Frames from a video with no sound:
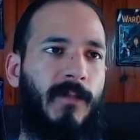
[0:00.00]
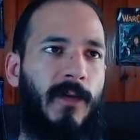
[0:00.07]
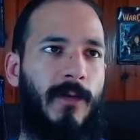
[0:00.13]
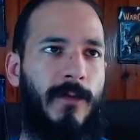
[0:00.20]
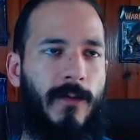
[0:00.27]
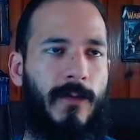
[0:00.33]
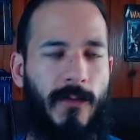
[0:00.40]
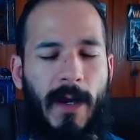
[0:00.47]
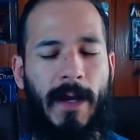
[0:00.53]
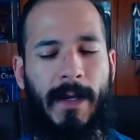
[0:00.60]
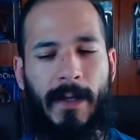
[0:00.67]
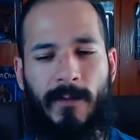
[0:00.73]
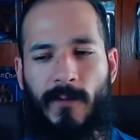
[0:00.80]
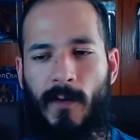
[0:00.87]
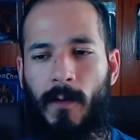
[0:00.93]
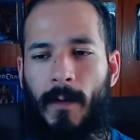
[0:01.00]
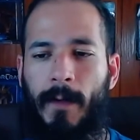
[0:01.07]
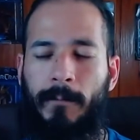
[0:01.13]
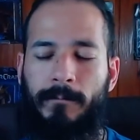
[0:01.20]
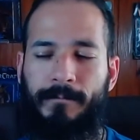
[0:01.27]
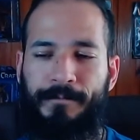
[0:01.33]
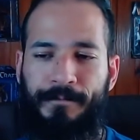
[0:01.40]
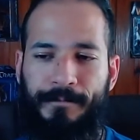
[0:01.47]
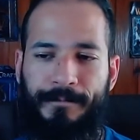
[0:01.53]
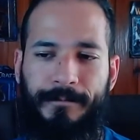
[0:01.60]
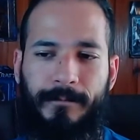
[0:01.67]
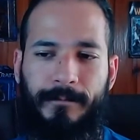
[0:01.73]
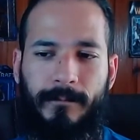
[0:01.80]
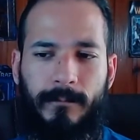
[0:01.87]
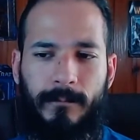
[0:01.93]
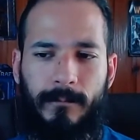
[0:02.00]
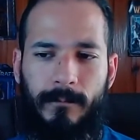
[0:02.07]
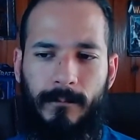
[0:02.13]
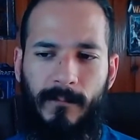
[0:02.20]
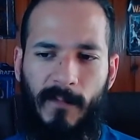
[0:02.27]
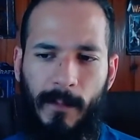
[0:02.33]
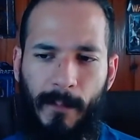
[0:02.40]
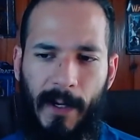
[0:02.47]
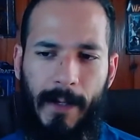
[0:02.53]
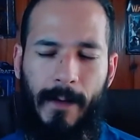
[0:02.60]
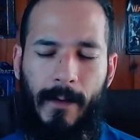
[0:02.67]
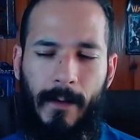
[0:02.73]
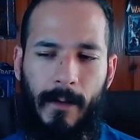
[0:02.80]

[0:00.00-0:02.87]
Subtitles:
society and so on. But